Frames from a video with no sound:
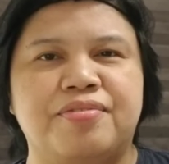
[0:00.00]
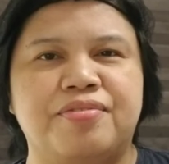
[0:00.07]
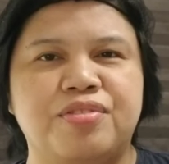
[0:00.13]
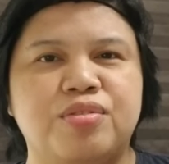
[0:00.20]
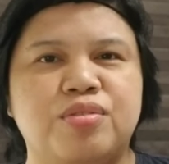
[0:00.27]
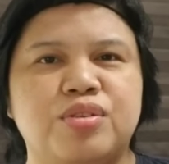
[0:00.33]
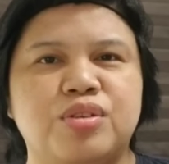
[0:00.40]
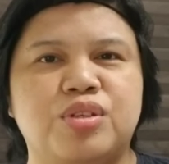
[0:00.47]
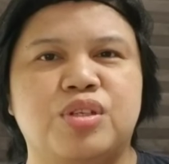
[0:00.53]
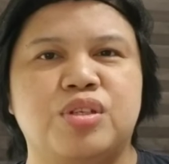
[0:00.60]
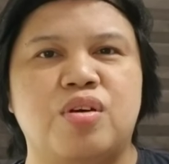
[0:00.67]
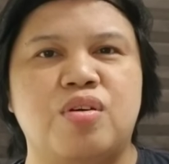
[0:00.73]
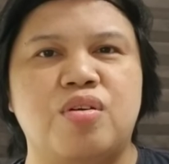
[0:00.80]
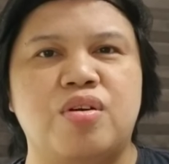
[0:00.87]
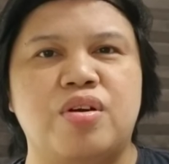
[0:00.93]
foods
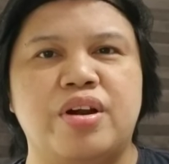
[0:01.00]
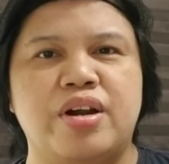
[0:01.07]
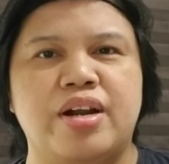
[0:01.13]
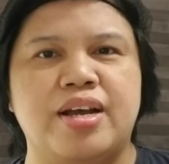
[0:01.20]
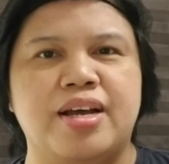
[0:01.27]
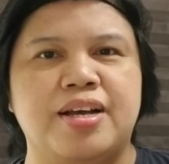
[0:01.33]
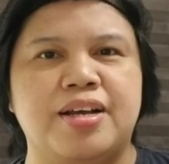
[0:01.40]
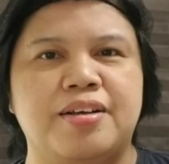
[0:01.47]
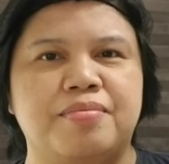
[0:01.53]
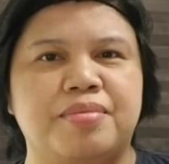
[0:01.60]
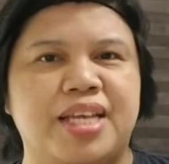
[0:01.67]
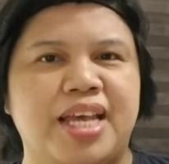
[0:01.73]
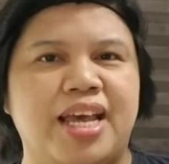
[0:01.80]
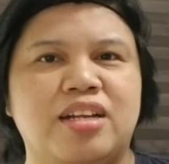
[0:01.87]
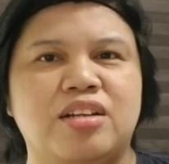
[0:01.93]
or
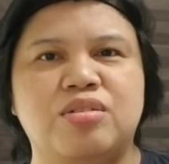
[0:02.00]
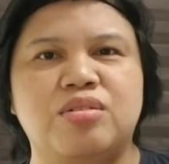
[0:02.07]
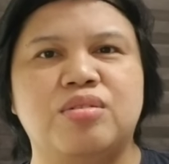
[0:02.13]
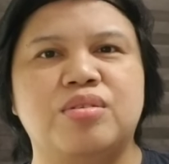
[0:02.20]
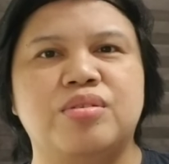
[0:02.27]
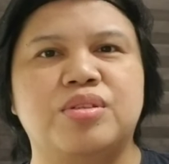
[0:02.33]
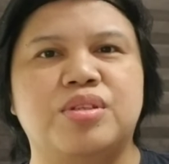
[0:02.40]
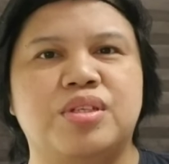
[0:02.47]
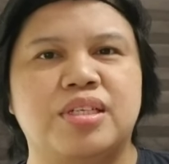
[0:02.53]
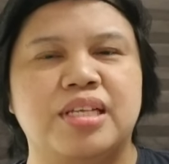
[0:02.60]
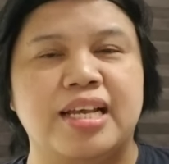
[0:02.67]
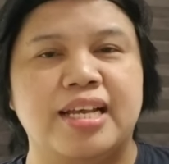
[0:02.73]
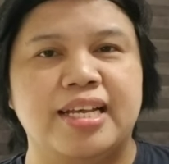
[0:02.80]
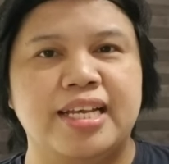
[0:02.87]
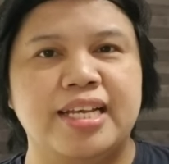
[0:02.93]
canned goods
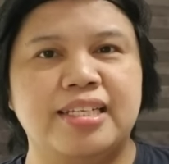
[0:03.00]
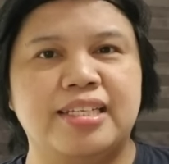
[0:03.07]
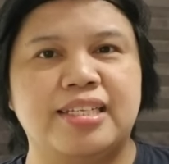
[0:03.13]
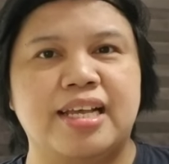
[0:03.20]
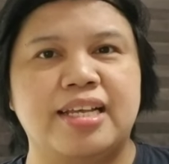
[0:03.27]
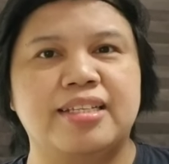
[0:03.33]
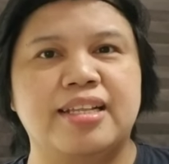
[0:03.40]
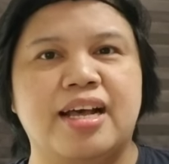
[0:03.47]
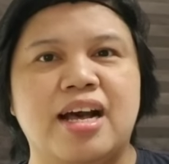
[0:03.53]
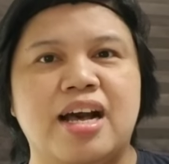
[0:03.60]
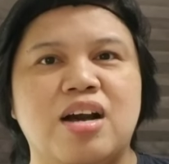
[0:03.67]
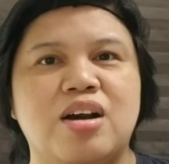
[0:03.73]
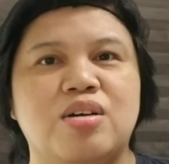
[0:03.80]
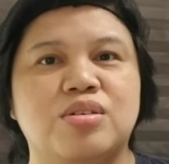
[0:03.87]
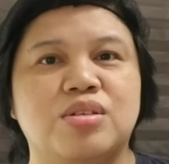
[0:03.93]
inside the
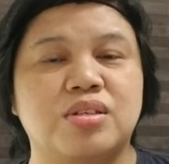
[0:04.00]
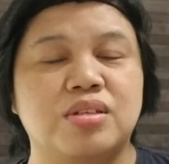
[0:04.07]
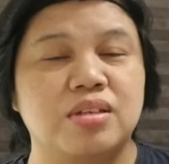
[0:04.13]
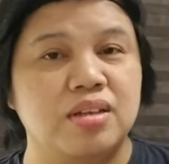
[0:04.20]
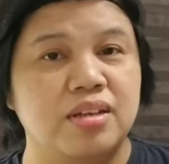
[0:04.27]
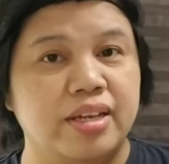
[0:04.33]
house,